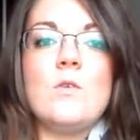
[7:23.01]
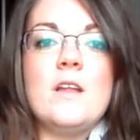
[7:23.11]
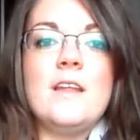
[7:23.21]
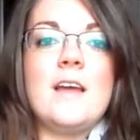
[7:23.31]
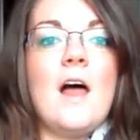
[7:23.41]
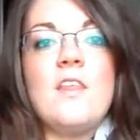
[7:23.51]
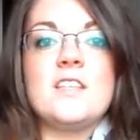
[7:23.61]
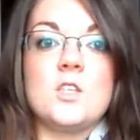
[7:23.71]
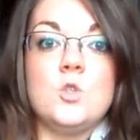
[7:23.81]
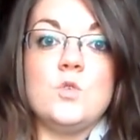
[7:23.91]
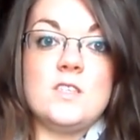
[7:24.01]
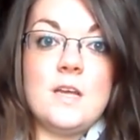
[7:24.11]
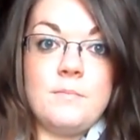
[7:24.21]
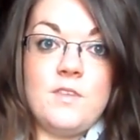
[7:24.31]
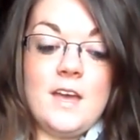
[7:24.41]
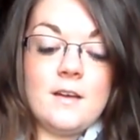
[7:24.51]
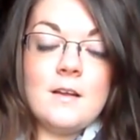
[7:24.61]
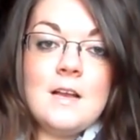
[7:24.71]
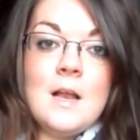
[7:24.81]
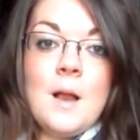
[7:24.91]
like, others can do the same thing.
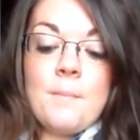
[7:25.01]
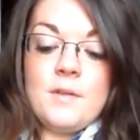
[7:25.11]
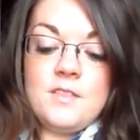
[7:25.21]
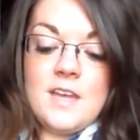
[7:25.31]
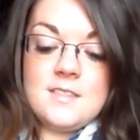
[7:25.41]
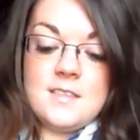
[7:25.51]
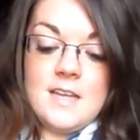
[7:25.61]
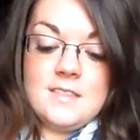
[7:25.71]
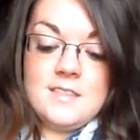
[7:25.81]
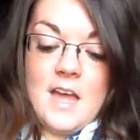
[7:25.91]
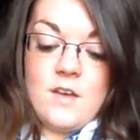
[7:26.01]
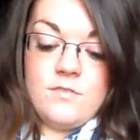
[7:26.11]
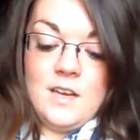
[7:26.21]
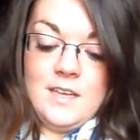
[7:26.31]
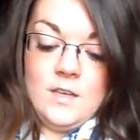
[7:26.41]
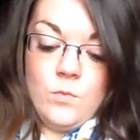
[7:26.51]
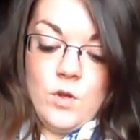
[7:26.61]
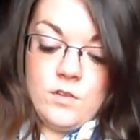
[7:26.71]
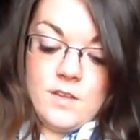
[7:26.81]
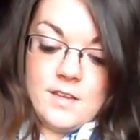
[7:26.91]
But this is definitely
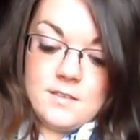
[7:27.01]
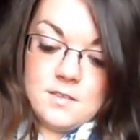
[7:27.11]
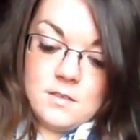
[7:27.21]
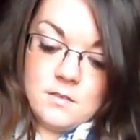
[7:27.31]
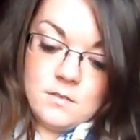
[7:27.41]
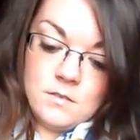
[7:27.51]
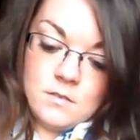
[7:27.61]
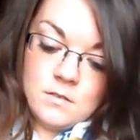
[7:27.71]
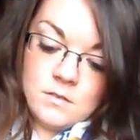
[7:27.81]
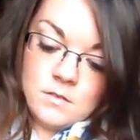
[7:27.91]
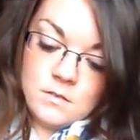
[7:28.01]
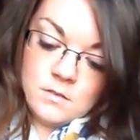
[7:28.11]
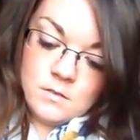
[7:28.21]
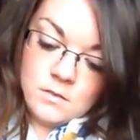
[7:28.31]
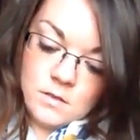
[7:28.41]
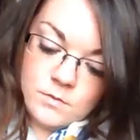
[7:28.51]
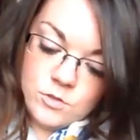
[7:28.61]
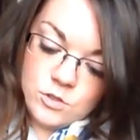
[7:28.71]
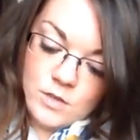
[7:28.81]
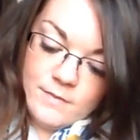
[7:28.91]
worth it. I'm
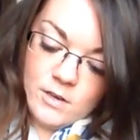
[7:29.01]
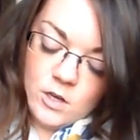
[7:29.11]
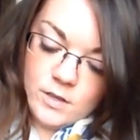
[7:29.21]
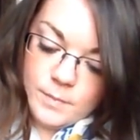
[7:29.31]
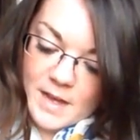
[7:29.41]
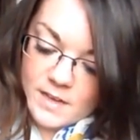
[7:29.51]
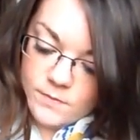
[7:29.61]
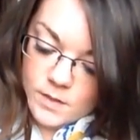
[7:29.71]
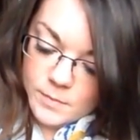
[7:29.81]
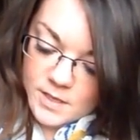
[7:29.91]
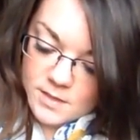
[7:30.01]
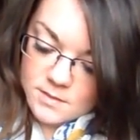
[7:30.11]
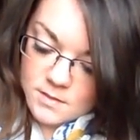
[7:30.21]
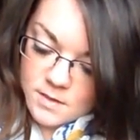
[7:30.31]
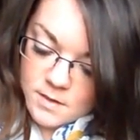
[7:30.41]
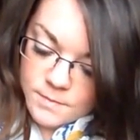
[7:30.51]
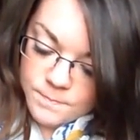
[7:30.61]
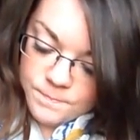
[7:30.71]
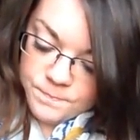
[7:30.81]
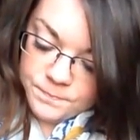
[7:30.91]
just trying to look at the back of it in a
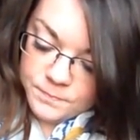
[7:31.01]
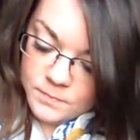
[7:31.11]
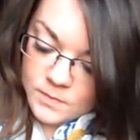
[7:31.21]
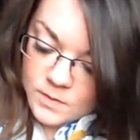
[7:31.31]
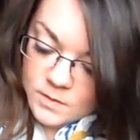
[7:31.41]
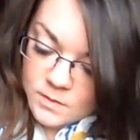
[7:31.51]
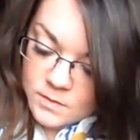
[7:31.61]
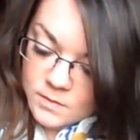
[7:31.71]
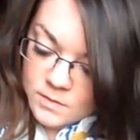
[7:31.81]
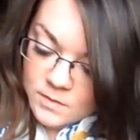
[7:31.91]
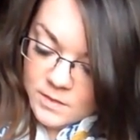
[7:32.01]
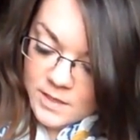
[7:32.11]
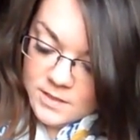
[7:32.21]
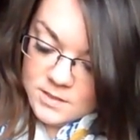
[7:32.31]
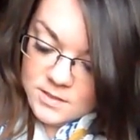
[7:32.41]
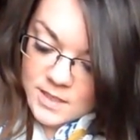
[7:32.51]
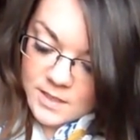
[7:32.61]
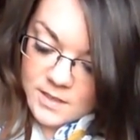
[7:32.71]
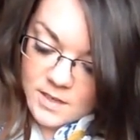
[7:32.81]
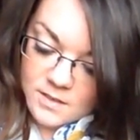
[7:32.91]
minute. It is
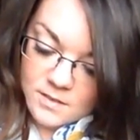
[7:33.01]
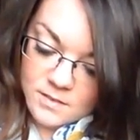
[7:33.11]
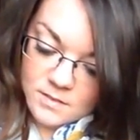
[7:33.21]
stinking.